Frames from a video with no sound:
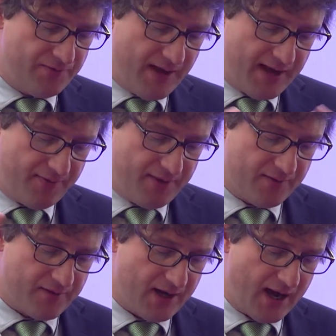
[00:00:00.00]
then I
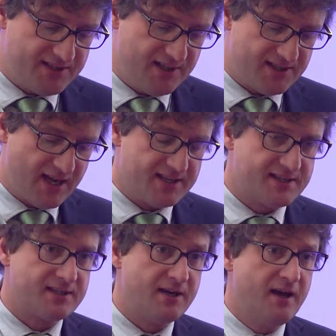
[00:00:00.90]
think that
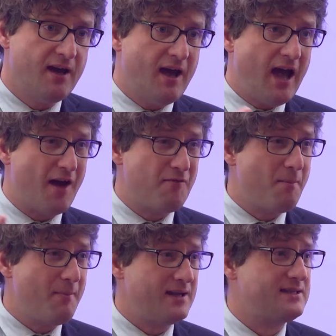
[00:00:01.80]
SEZs have a
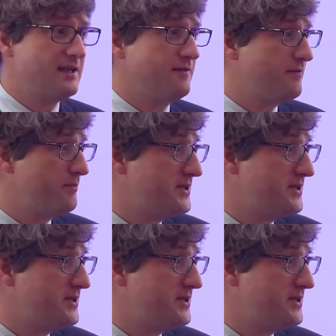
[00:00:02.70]
massive